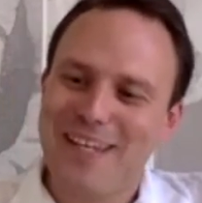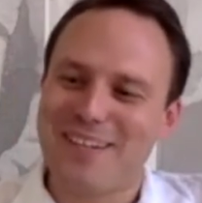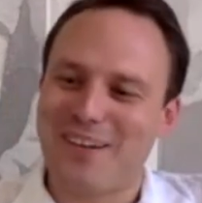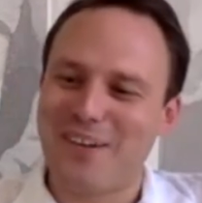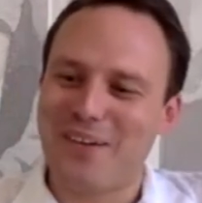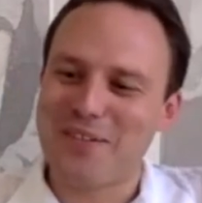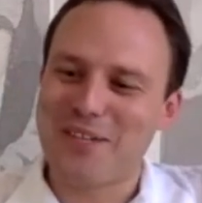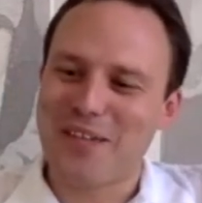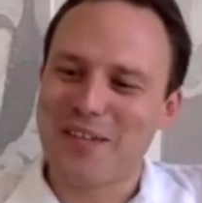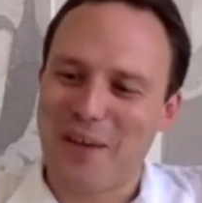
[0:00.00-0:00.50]
I
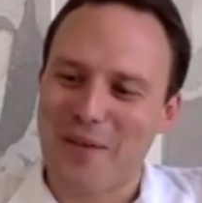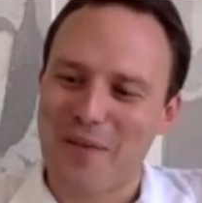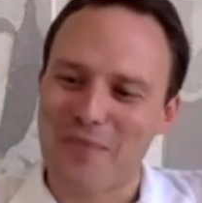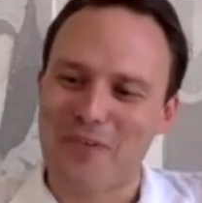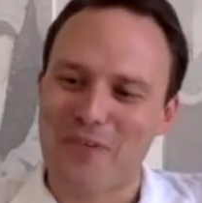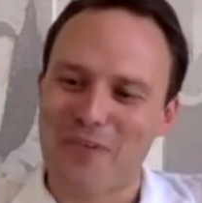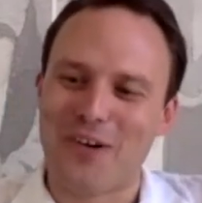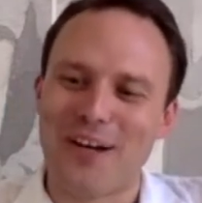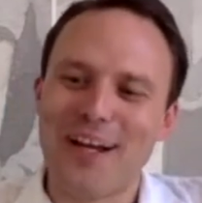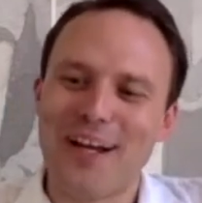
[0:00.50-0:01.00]
always get that one
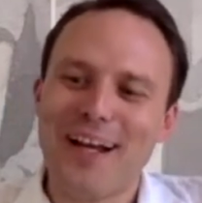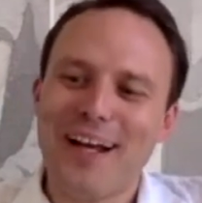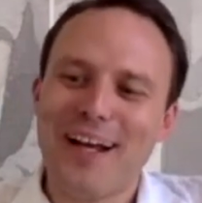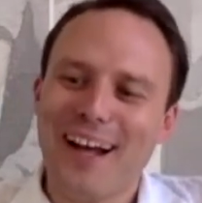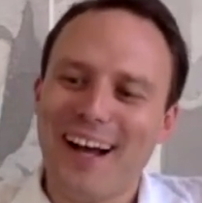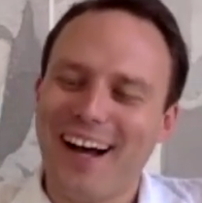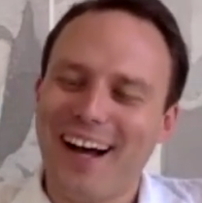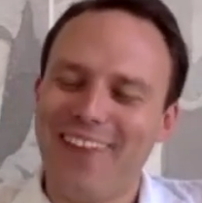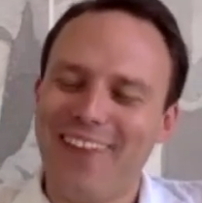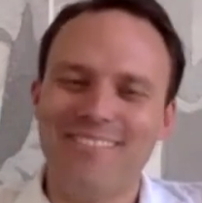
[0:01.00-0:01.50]
wrong.
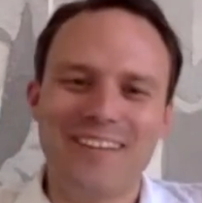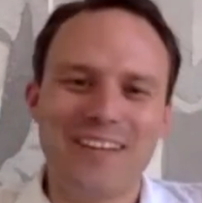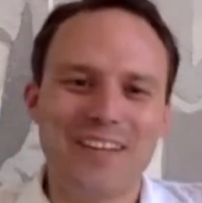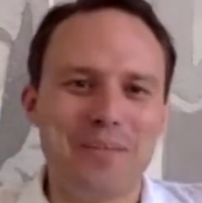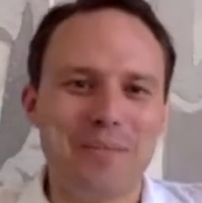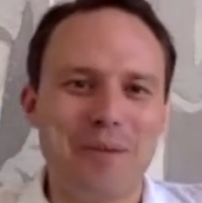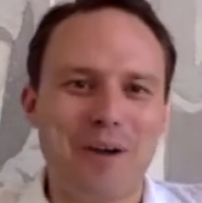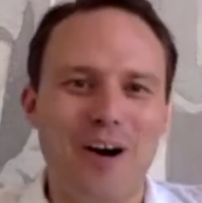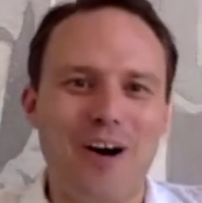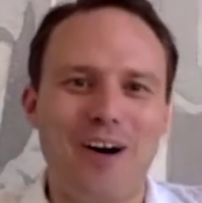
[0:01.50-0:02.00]
In
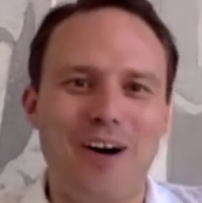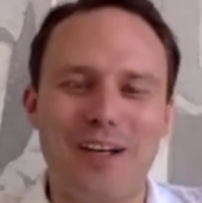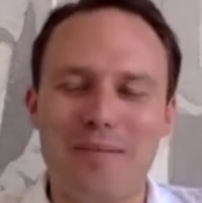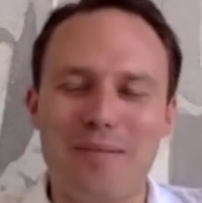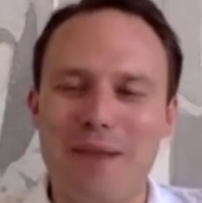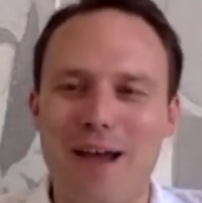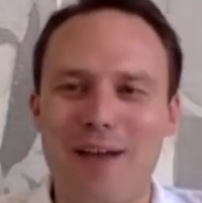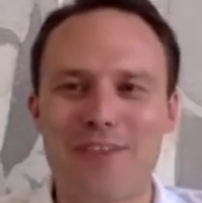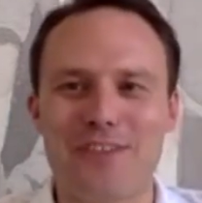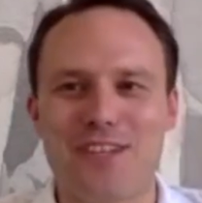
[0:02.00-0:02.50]
the Mahali
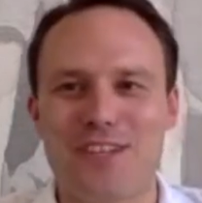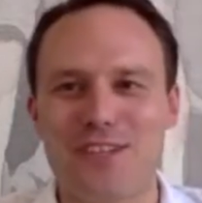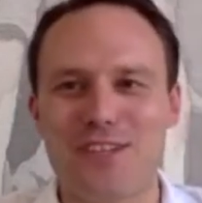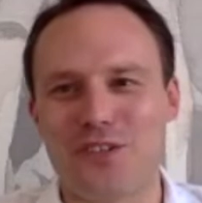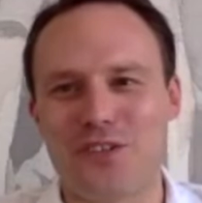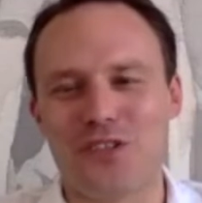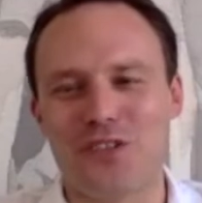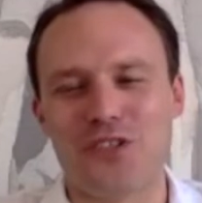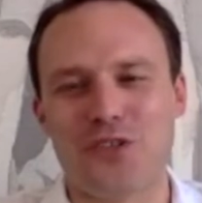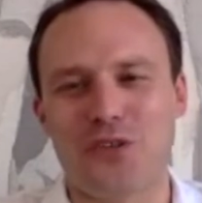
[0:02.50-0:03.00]
Mountains
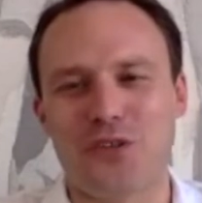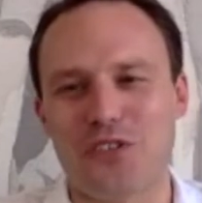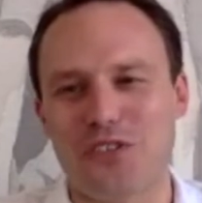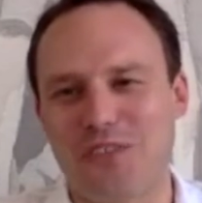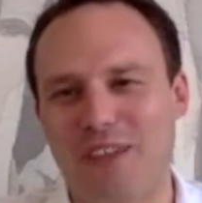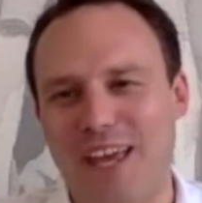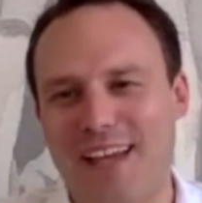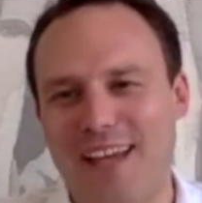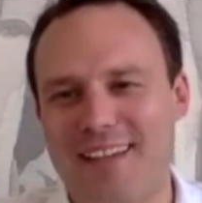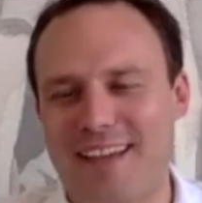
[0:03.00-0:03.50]
on the shores of
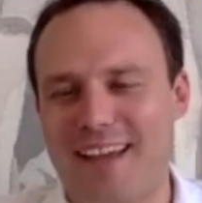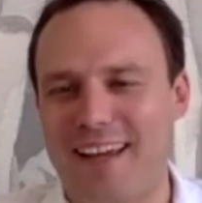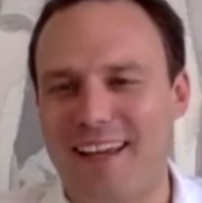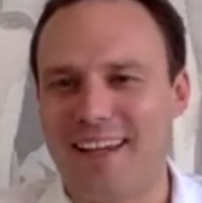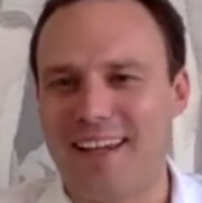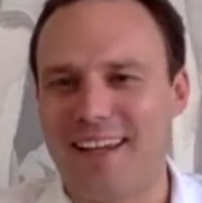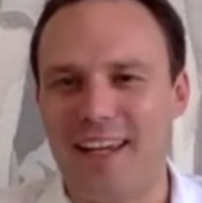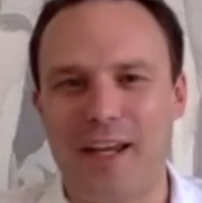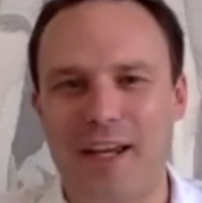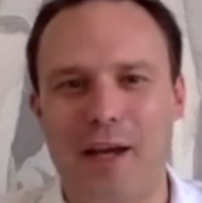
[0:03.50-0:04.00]
Lake
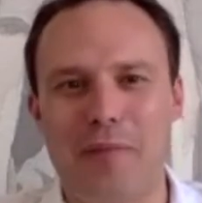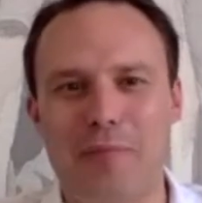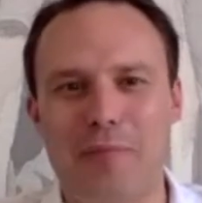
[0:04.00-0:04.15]
Tanganyika.